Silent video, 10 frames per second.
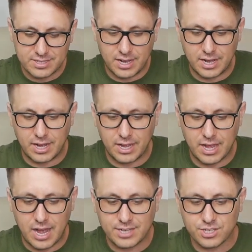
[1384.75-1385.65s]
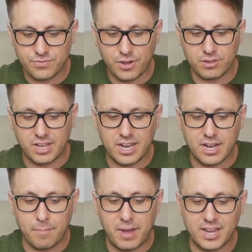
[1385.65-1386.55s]
I just felt
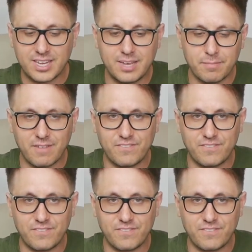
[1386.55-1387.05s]
like my